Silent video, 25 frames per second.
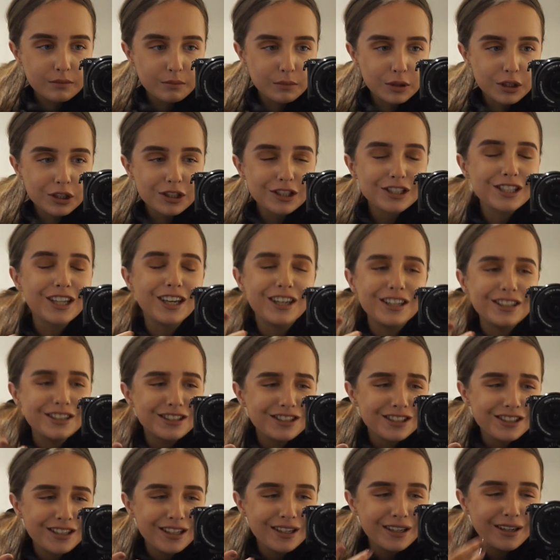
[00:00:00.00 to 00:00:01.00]

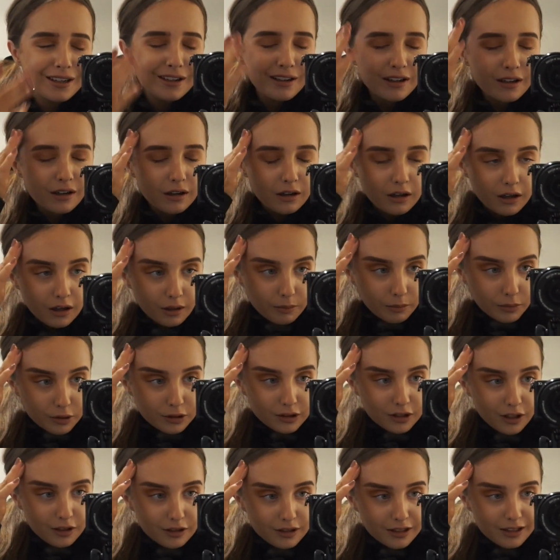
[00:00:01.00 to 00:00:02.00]
Musto
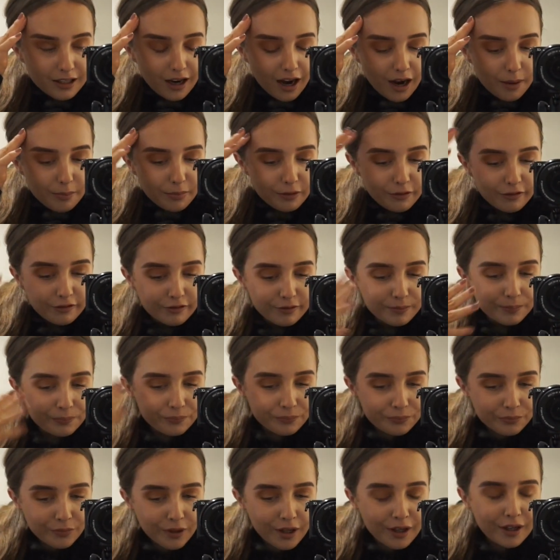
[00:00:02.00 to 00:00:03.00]
is a type of
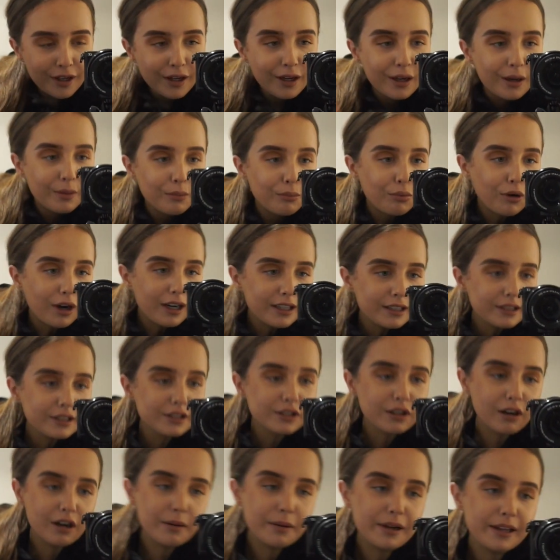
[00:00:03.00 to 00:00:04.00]
brand,
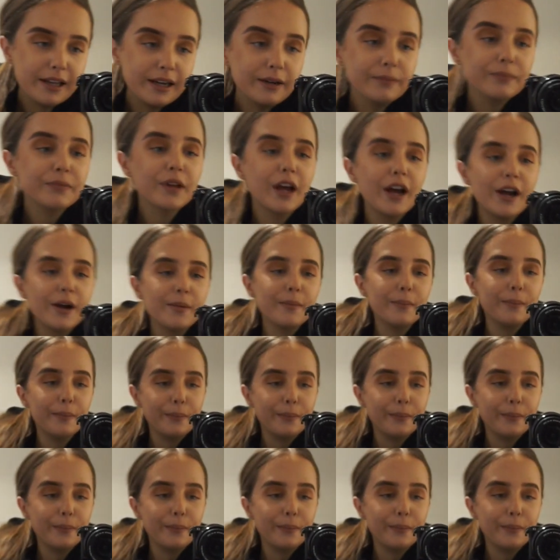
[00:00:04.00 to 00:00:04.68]
sorry about that.